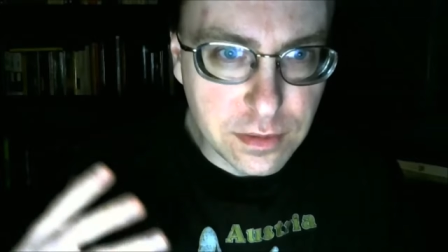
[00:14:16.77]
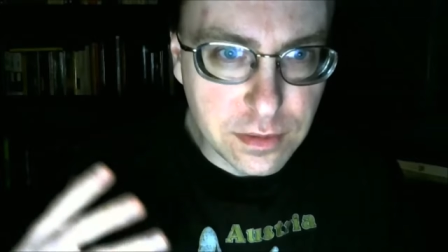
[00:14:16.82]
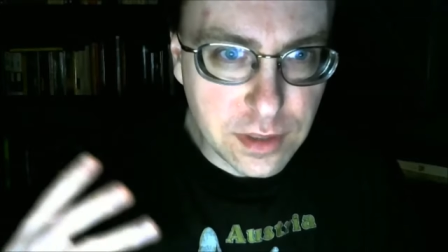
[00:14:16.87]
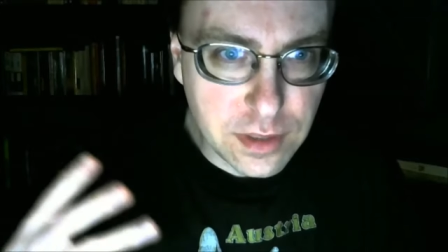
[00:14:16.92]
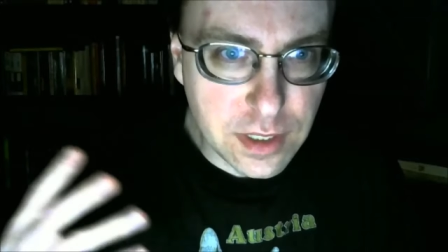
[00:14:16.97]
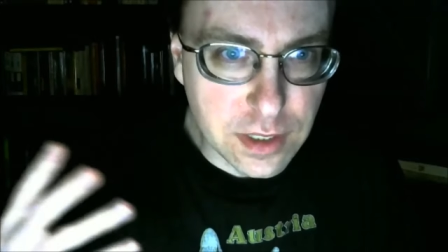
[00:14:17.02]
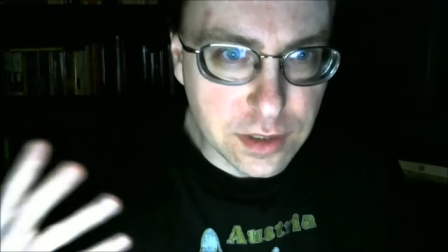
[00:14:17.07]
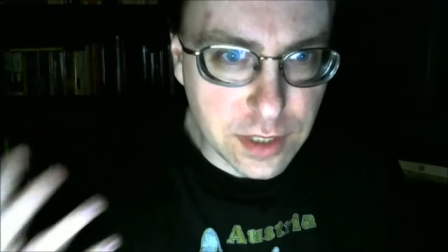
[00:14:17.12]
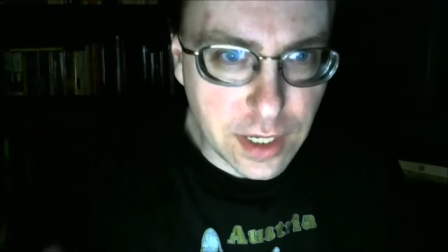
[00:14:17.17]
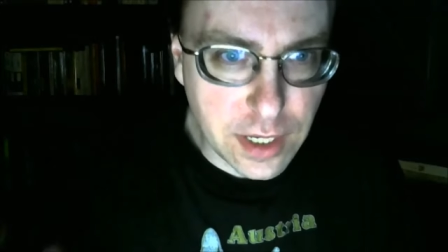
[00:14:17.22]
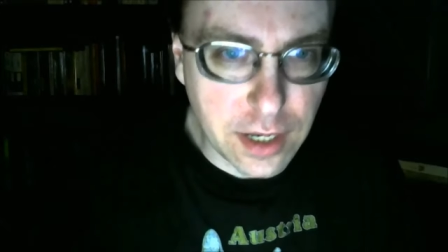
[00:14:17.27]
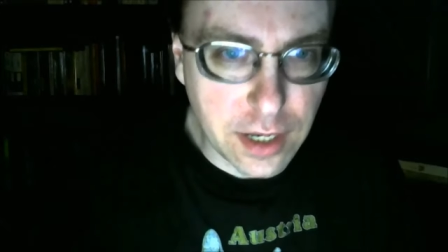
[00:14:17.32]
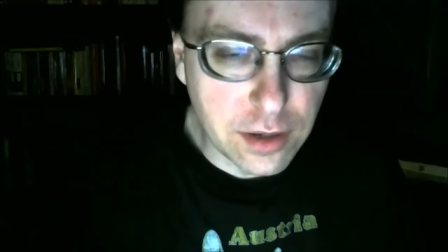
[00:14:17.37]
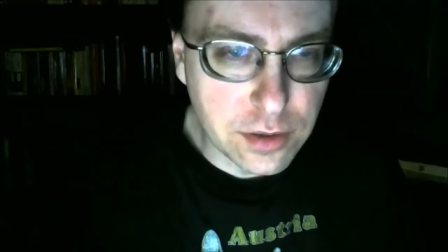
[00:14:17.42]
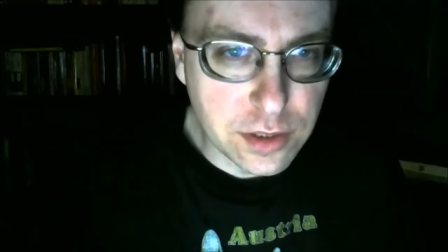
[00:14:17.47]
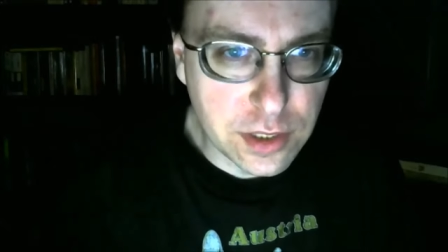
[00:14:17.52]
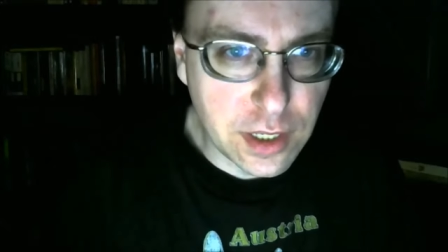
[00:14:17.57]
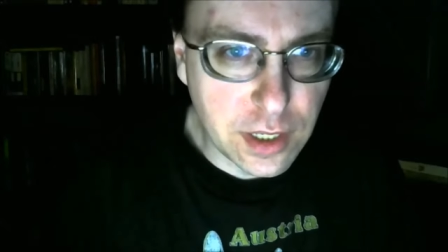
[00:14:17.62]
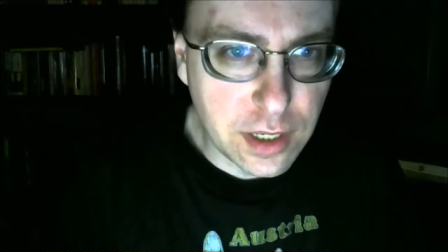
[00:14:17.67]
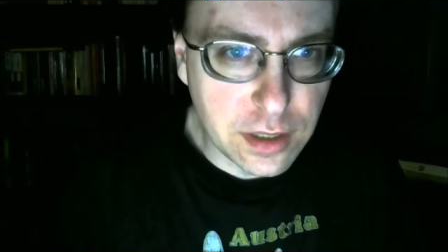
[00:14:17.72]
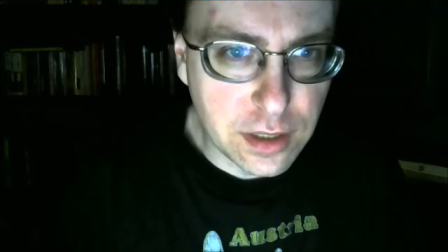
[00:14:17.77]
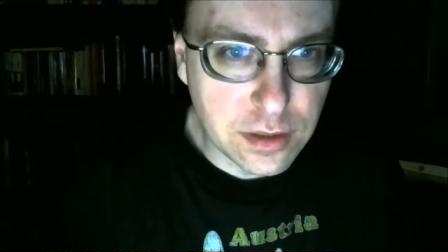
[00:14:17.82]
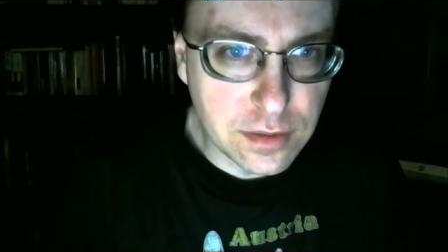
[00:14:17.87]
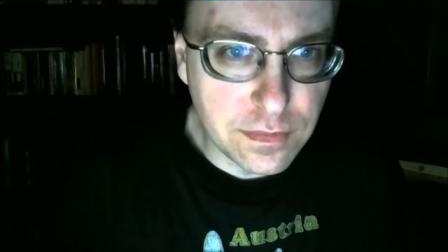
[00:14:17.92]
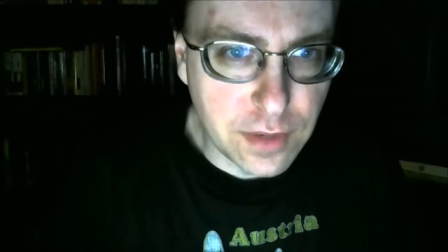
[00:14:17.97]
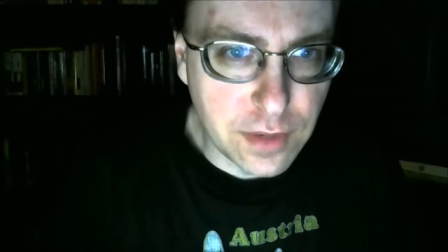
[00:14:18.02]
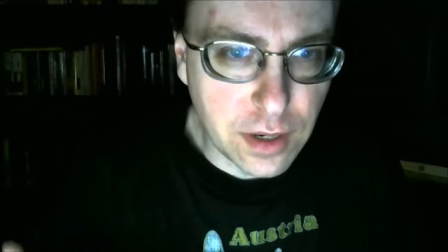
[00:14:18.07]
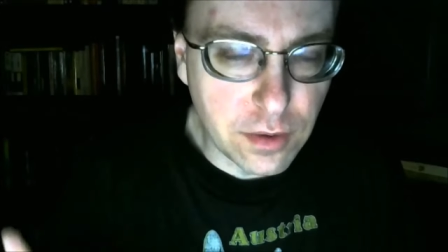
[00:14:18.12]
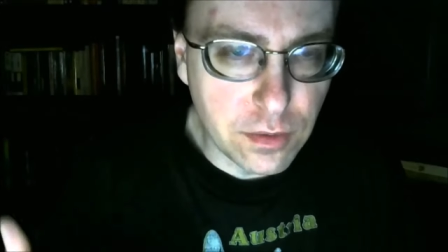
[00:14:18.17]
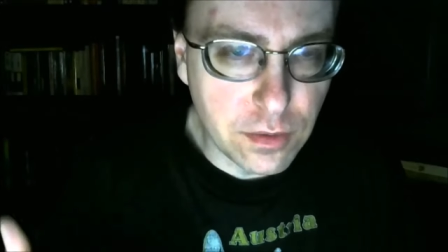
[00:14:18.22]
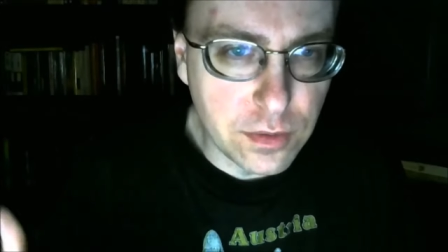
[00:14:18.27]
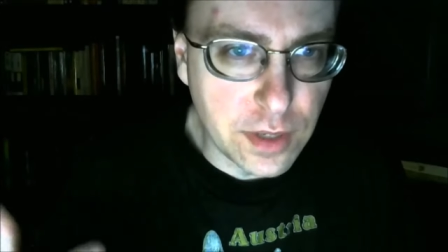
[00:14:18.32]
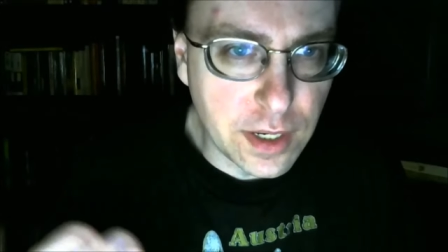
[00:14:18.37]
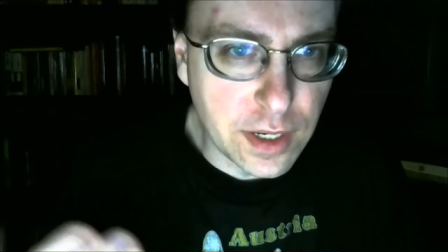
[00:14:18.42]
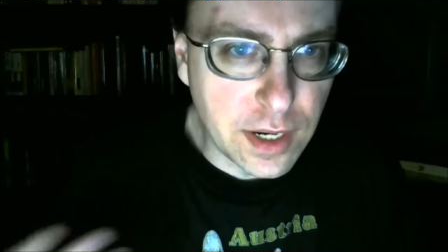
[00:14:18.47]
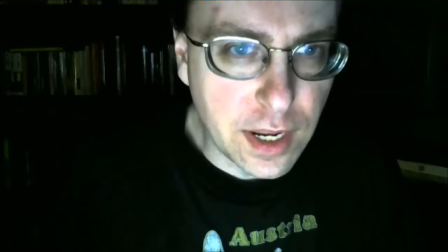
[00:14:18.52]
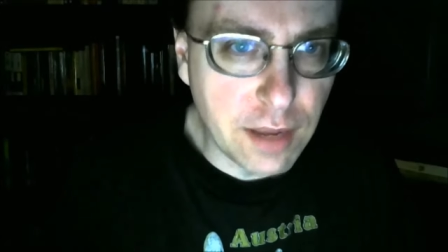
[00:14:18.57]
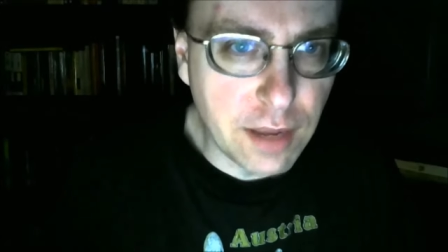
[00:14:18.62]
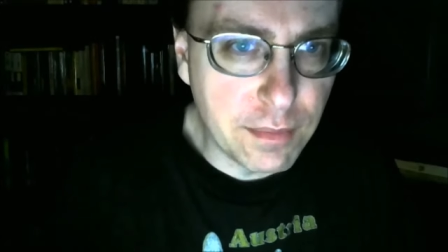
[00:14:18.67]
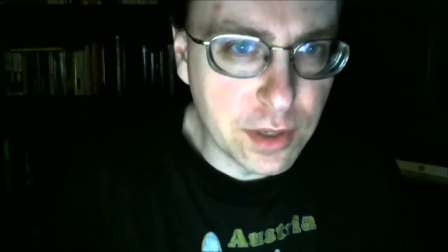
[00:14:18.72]
the entire science of
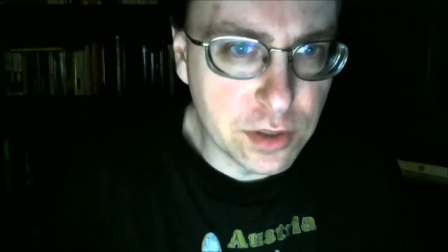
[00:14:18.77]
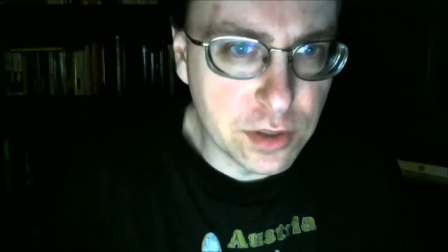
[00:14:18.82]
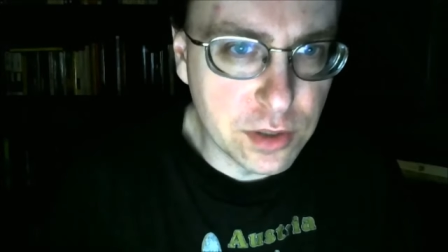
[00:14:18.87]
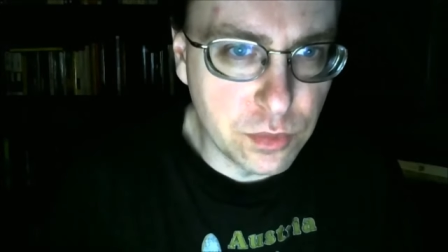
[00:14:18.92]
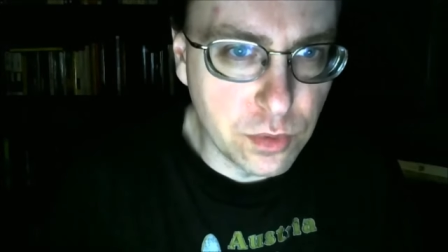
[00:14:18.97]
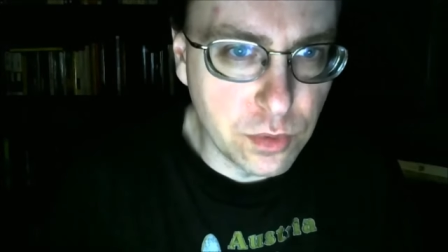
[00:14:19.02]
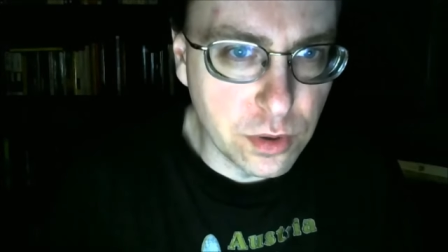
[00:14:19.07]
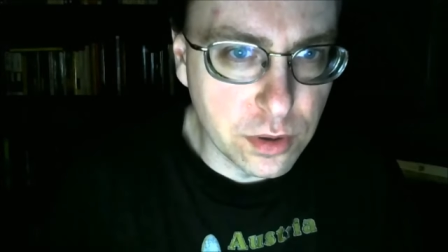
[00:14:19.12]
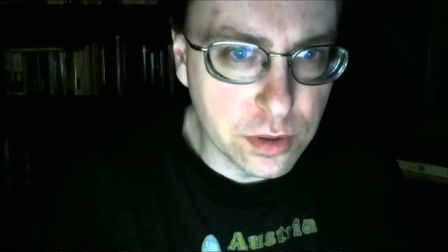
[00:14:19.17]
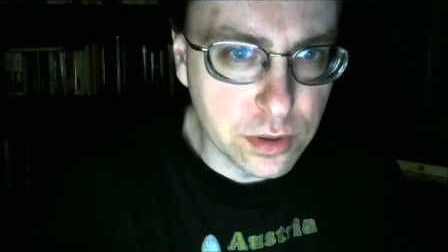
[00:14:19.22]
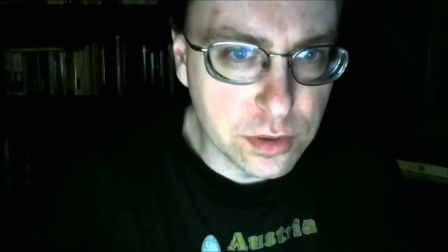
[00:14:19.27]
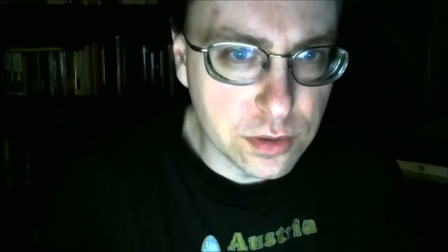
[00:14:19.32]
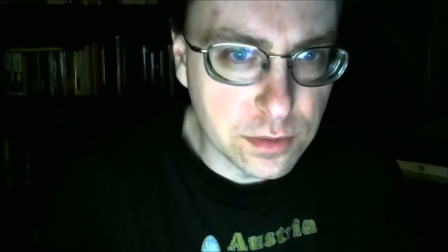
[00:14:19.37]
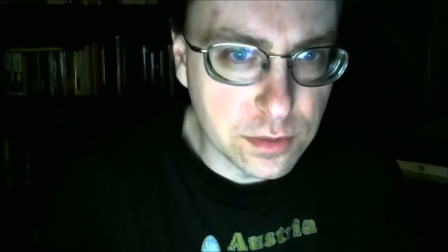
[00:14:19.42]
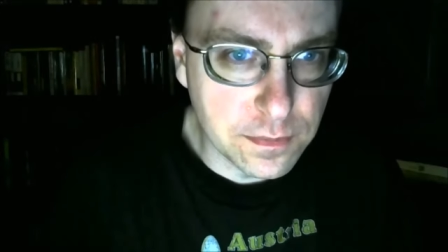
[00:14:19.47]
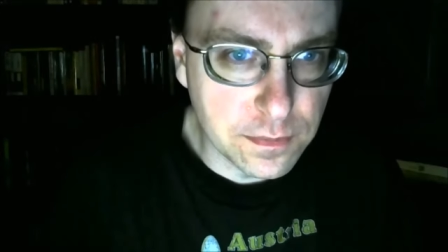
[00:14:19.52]
aerodynamics works.